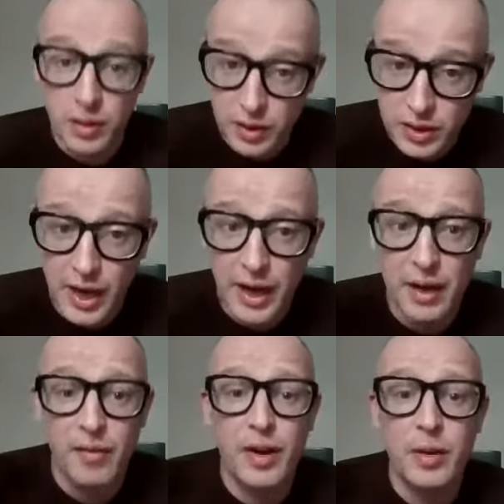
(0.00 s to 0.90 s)
there's
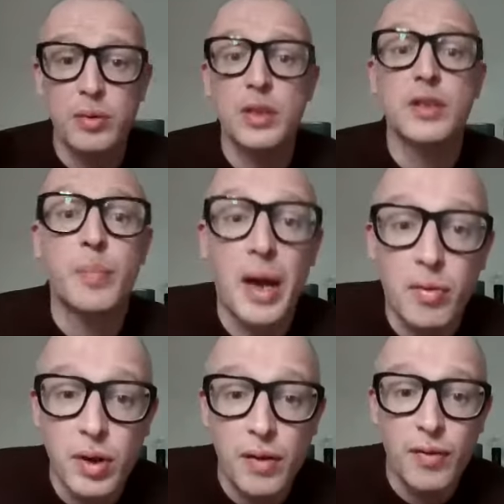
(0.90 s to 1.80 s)
second fills, there's a bit of
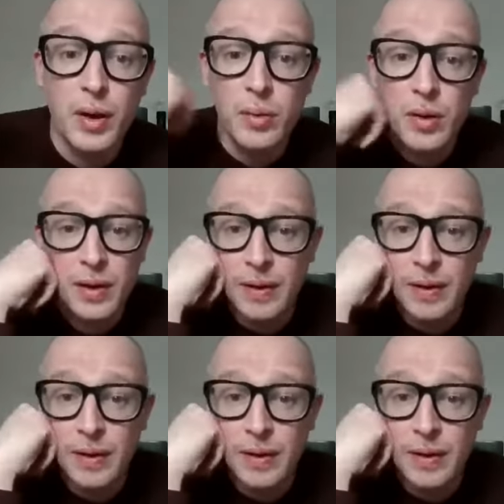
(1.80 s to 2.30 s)
refill.